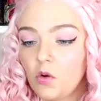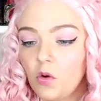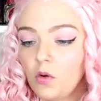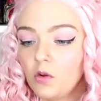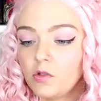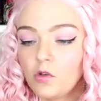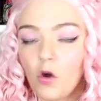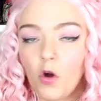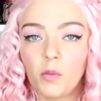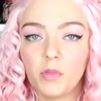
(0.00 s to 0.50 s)

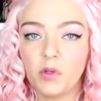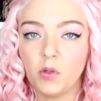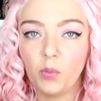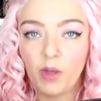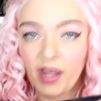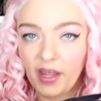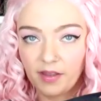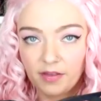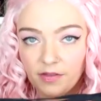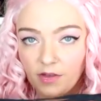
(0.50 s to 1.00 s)
don't normally
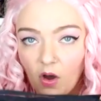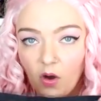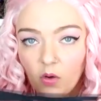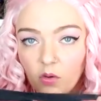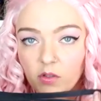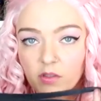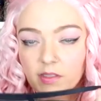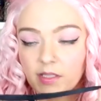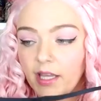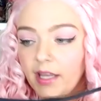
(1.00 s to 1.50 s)
wear
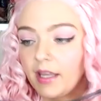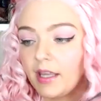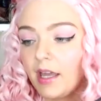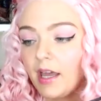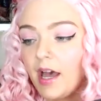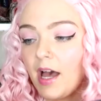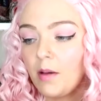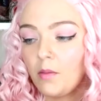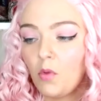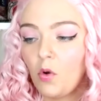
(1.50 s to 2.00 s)
thongs, like
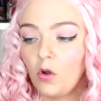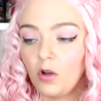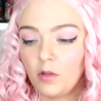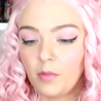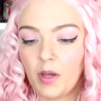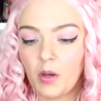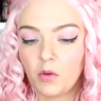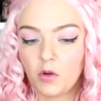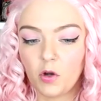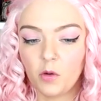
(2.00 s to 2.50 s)
I'm all
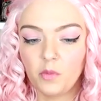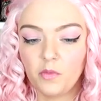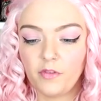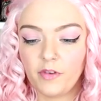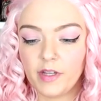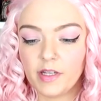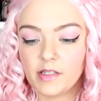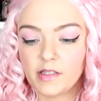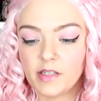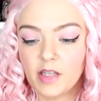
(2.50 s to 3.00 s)
about
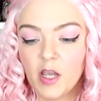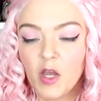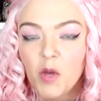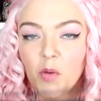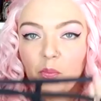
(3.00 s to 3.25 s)
comfort,